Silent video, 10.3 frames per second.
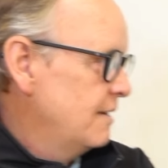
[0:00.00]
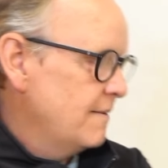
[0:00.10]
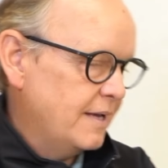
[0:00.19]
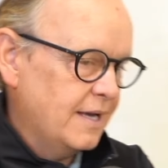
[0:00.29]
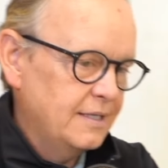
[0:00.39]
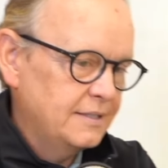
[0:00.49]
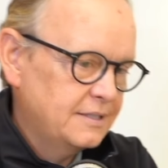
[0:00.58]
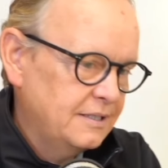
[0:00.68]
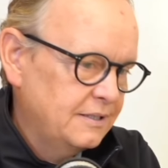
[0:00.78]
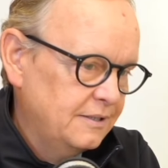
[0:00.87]

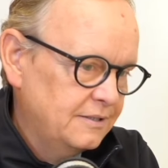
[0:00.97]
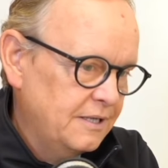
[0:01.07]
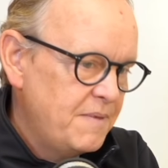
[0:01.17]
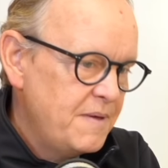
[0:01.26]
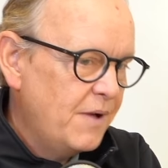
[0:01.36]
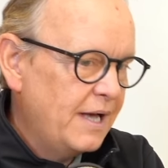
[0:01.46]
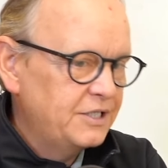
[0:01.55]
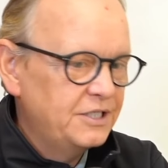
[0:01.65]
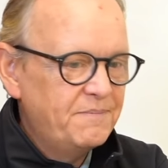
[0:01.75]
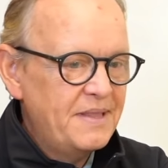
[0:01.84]
because some people actually
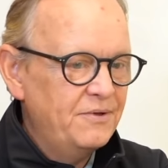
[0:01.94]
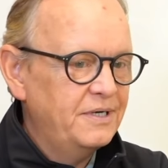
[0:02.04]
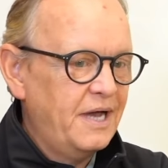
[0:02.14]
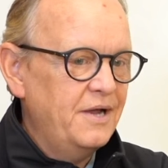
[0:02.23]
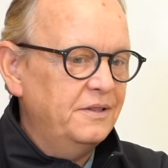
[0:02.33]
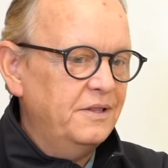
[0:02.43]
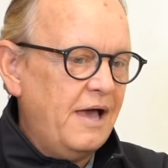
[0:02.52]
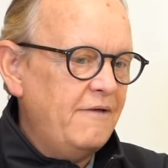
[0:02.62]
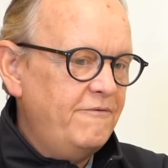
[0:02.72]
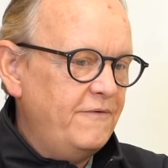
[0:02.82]
spend their entire
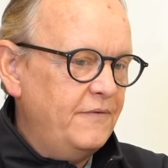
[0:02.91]
life